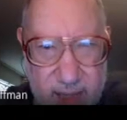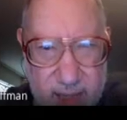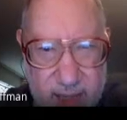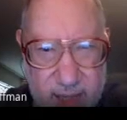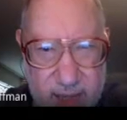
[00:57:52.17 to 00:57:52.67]

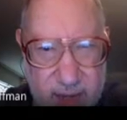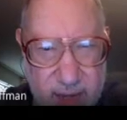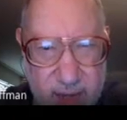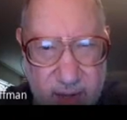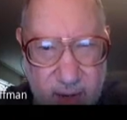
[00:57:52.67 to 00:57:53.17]
see.
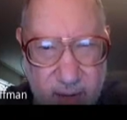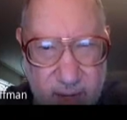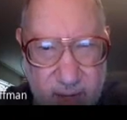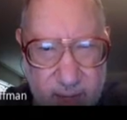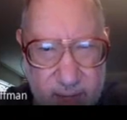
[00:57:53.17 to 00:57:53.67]
All
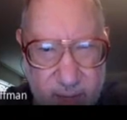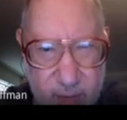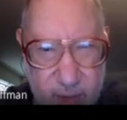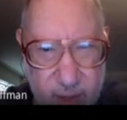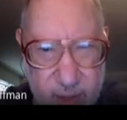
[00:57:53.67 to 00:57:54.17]
right, I don't
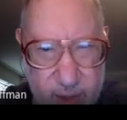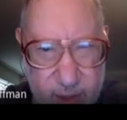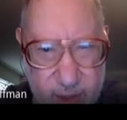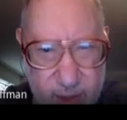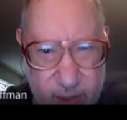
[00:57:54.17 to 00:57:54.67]
want
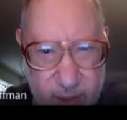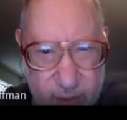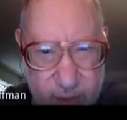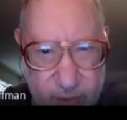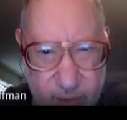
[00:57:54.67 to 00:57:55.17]
to do
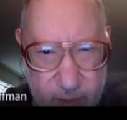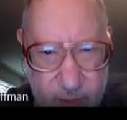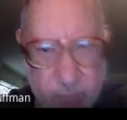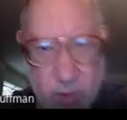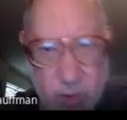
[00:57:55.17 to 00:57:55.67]
too
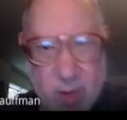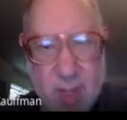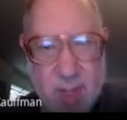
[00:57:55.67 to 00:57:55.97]
much more.